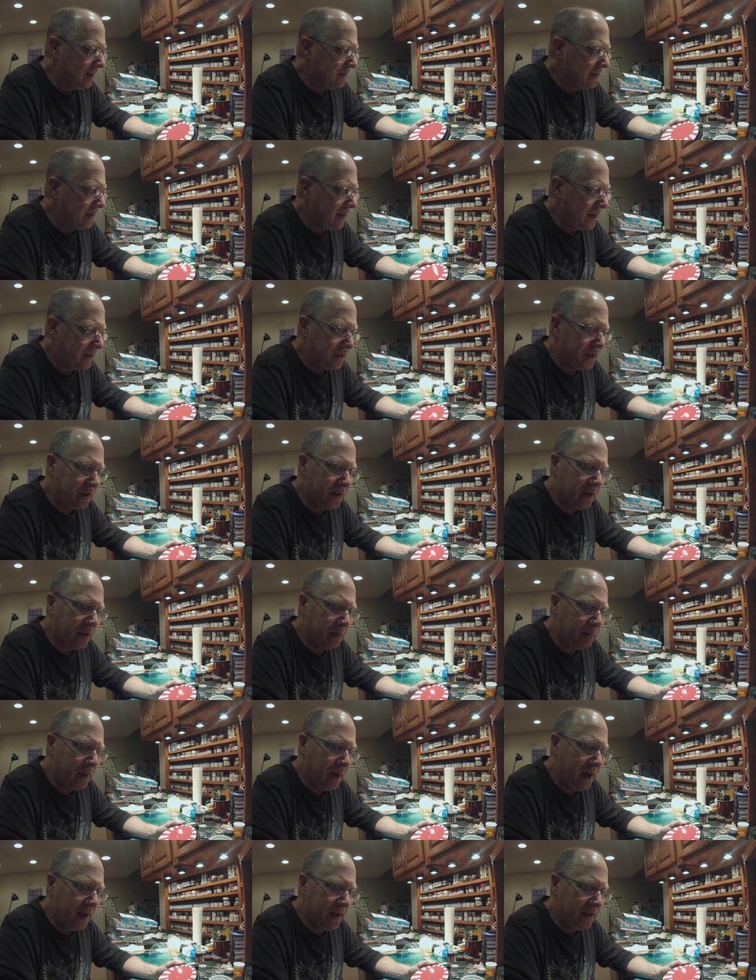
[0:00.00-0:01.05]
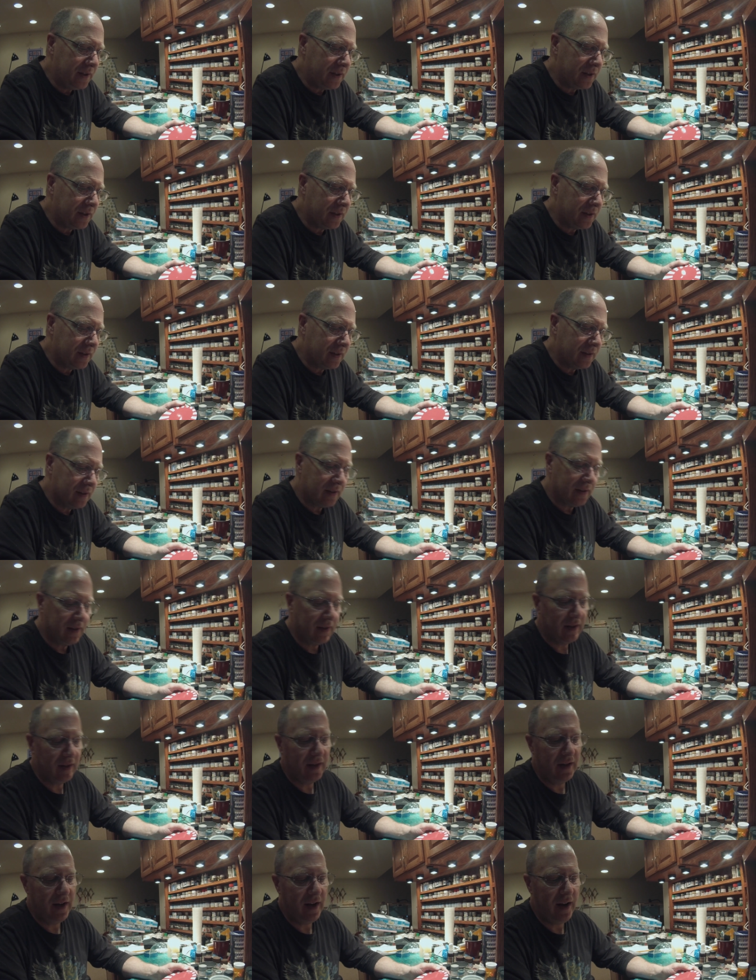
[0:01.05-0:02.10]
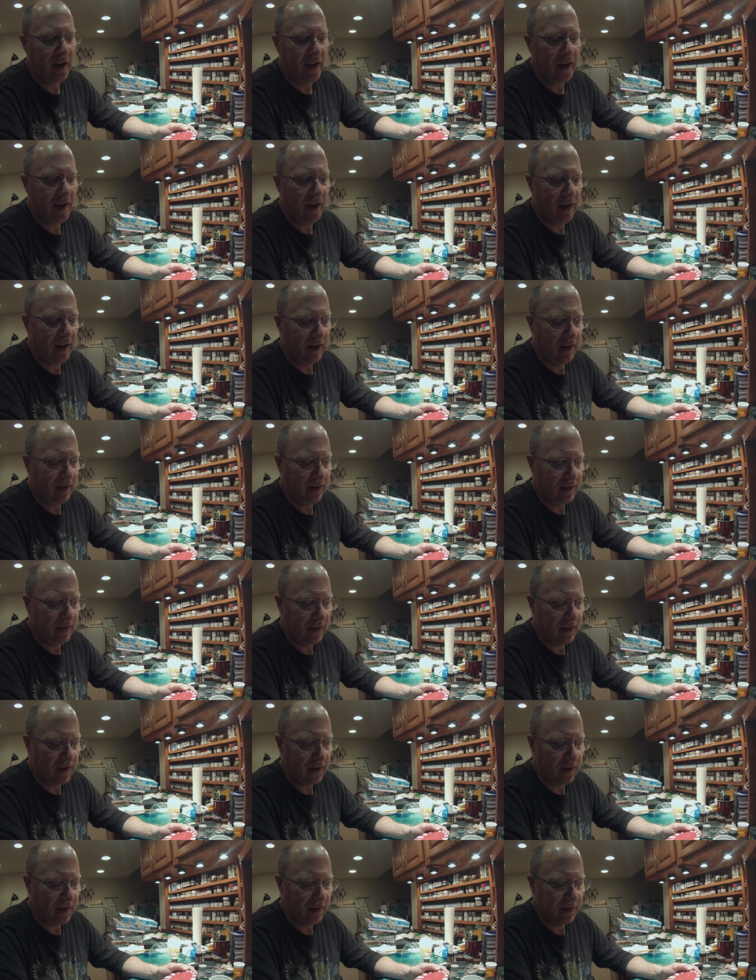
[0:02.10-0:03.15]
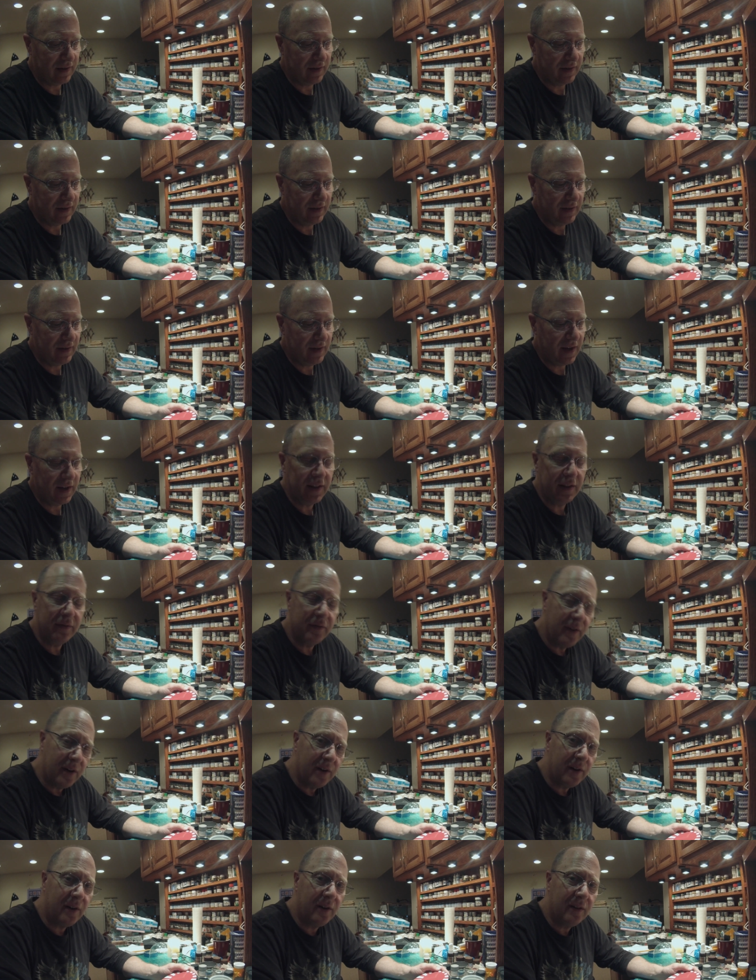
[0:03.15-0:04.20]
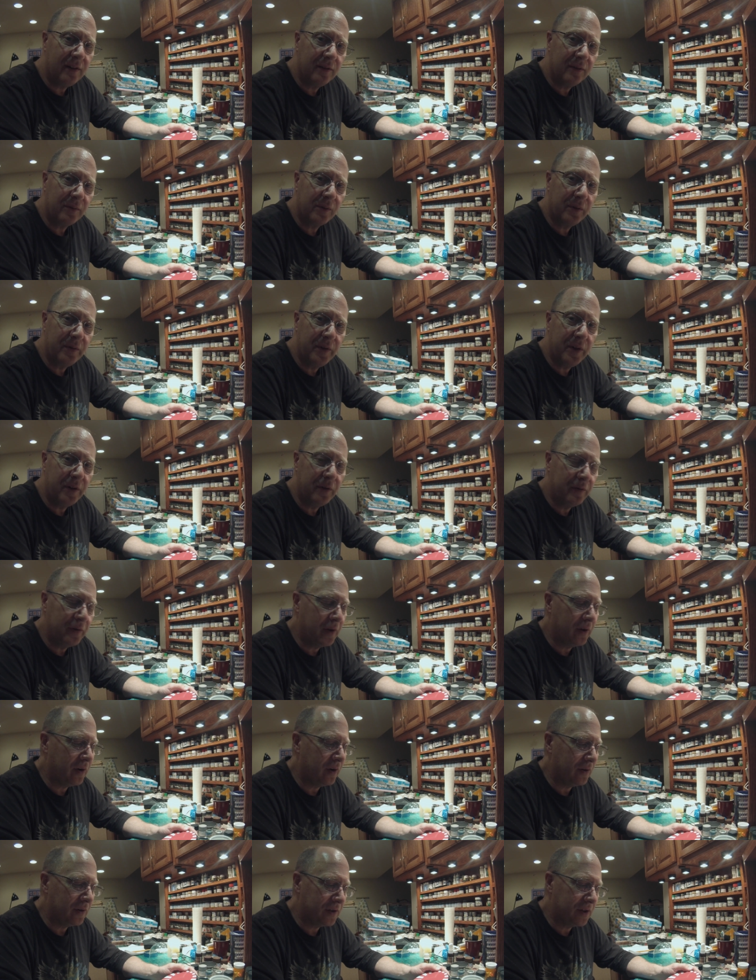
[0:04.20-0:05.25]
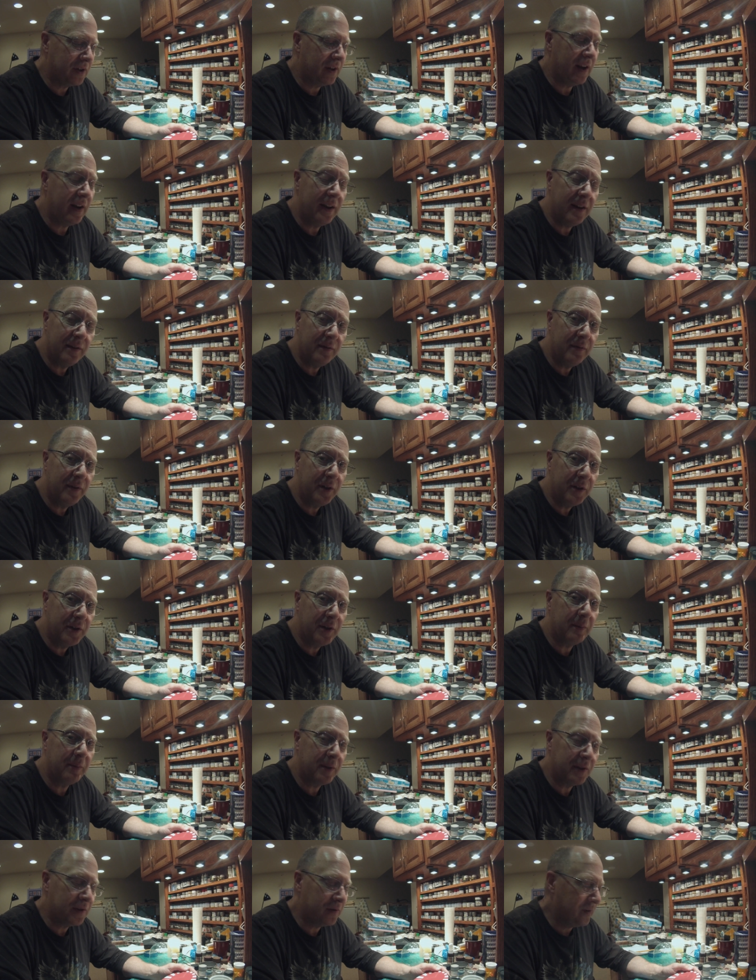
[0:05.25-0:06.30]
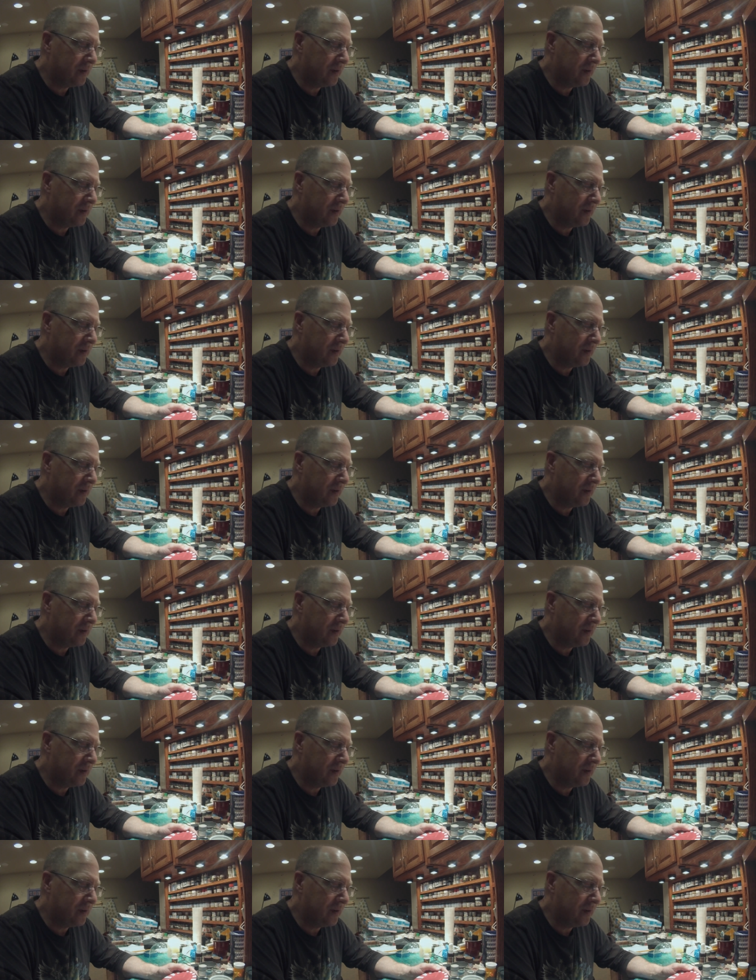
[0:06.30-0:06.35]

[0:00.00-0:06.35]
attach it to the base and take the final reveal photos and finish up this